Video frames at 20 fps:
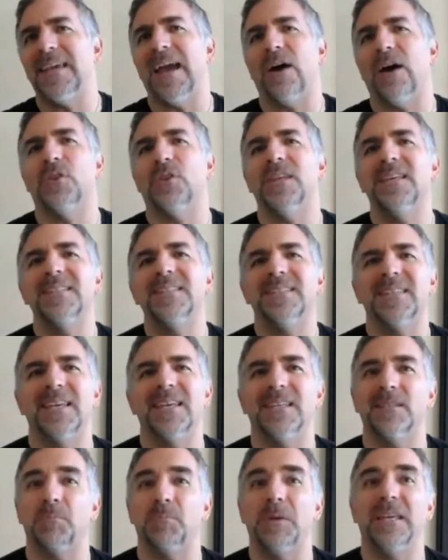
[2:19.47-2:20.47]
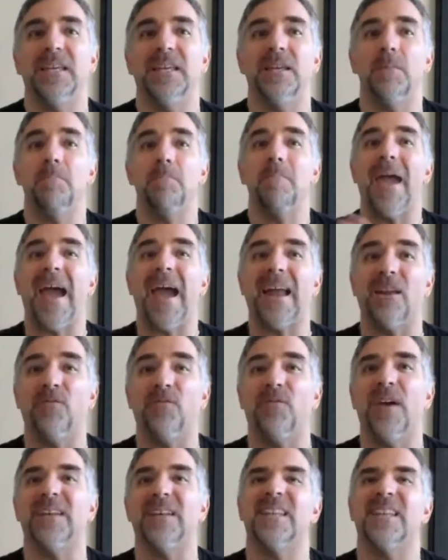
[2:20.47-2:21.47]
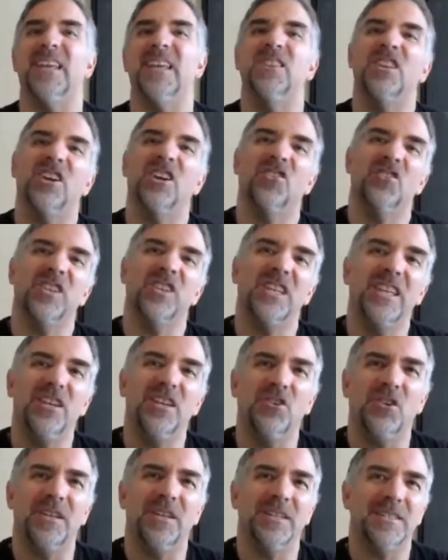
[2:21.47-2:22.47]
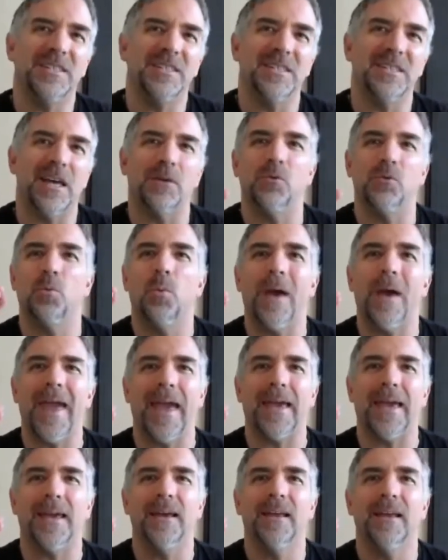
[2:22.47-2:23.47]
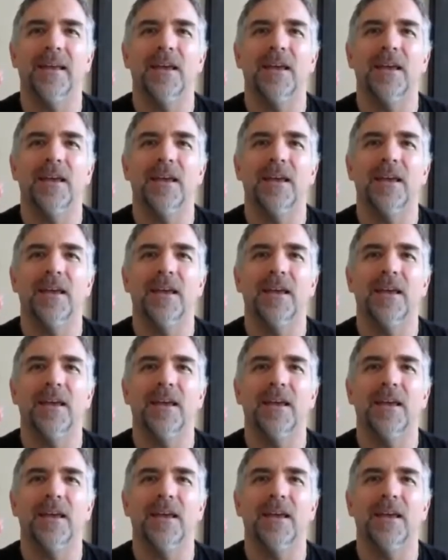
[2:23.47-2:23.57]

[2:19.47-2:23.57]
how these things begin to manifest in their little and subtle way.